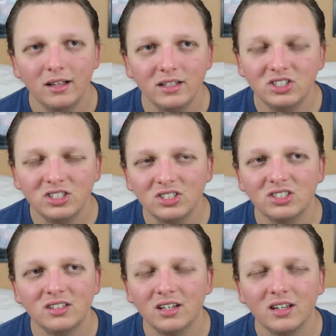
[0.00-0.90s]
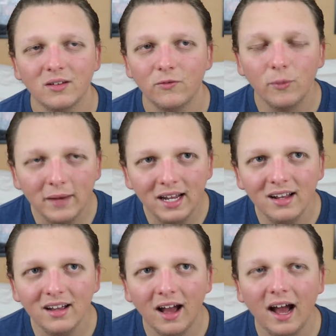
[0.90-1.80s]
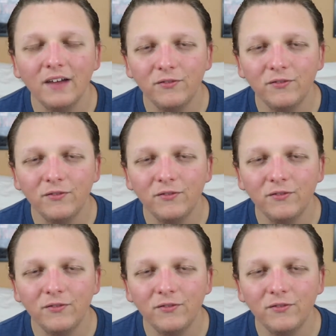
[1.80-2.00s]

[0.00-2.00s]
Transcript: It's just, for me, I